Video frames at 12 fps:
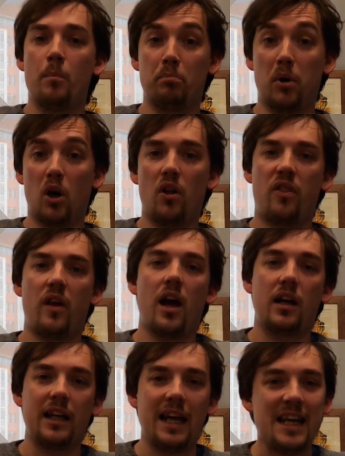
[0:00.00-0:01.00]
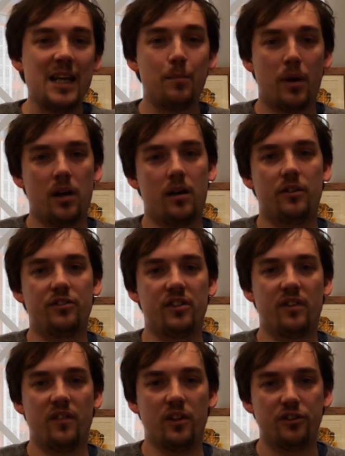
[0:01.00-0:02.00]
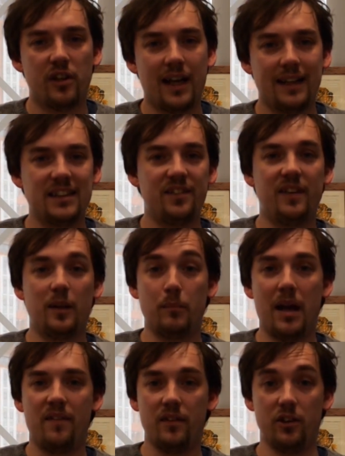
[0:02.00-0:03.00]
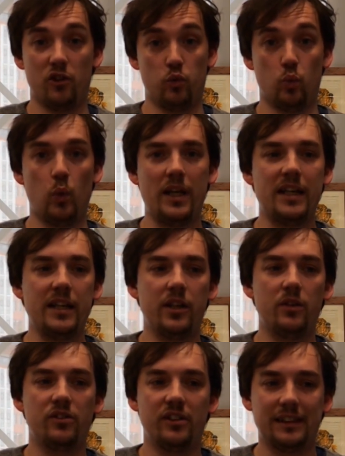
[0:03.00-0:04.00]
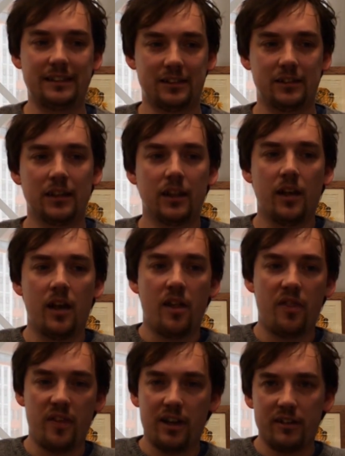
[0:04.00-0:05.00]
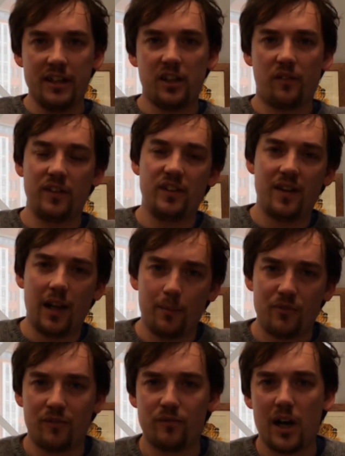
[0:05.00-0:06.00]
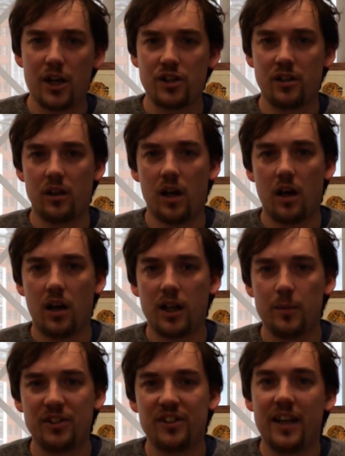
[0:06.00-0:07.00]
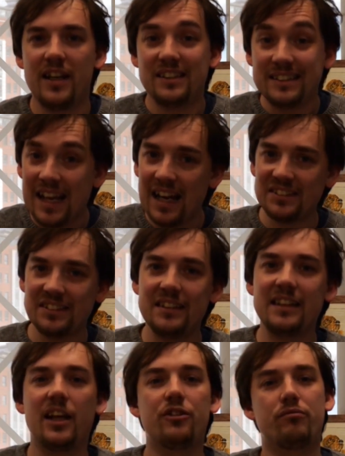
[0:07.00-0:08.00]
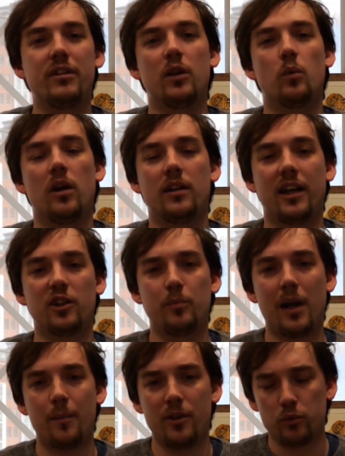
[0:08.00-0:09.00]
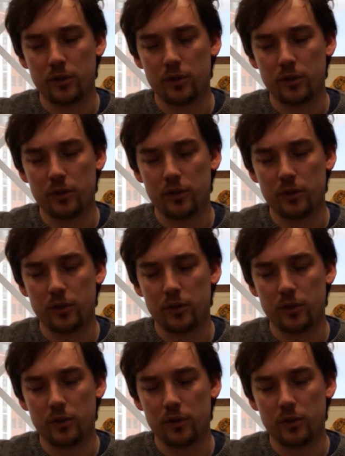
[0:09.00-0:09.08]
both are key parts of the scientific method as we use it. Theory is often developed from rational arguments, and then it's tested against real-world experiments,